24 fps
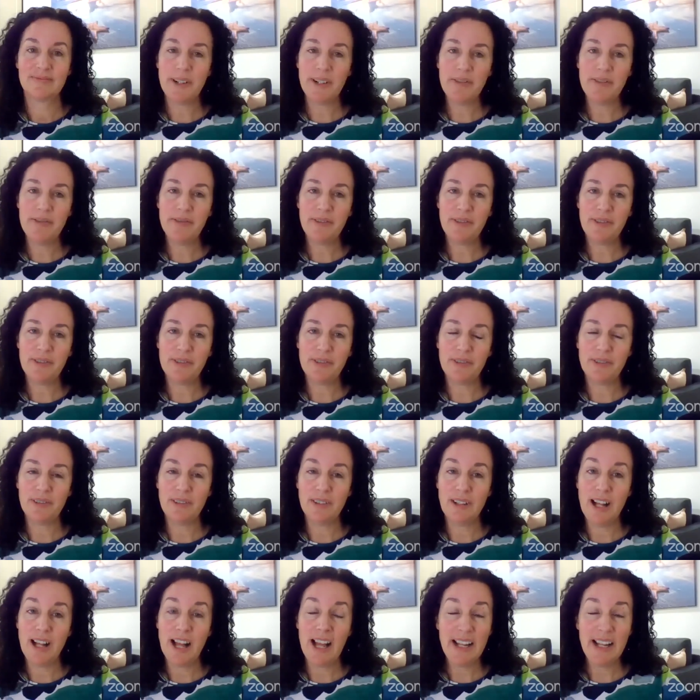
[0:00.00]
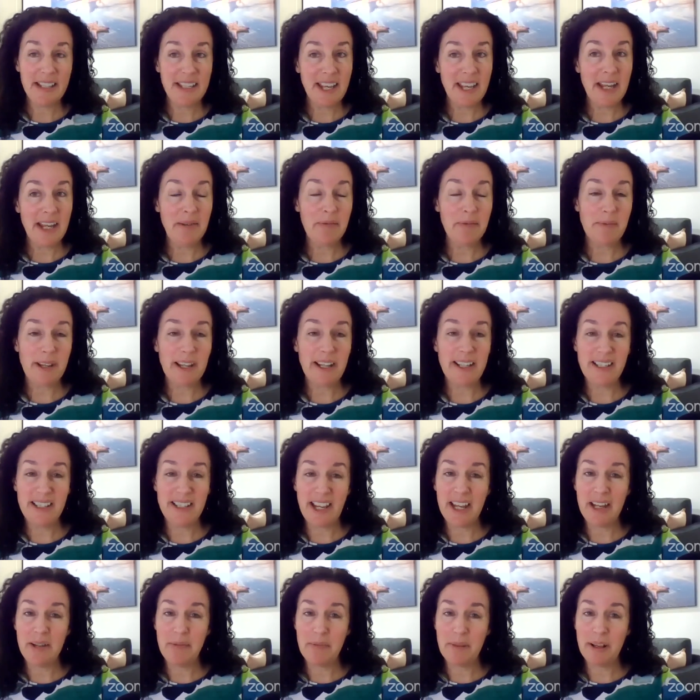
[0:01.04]
quite something and to 10, watch. And 10
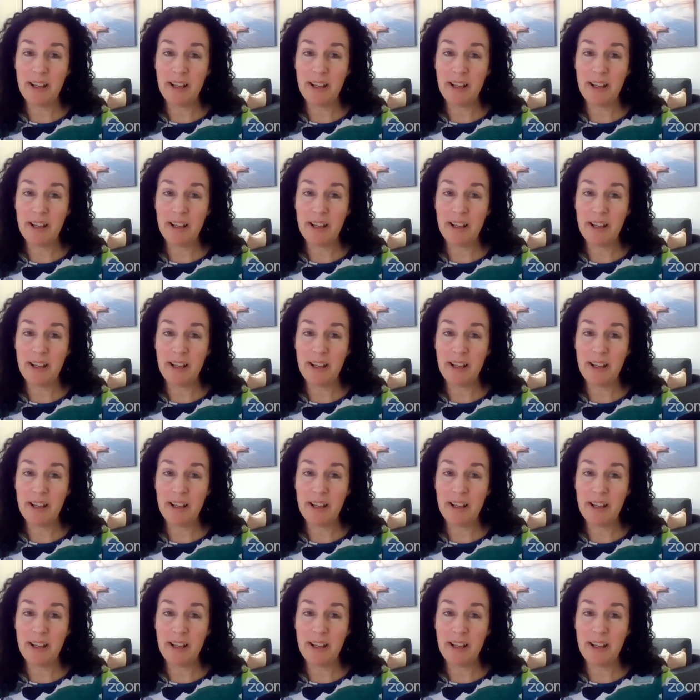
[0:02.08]
yeah.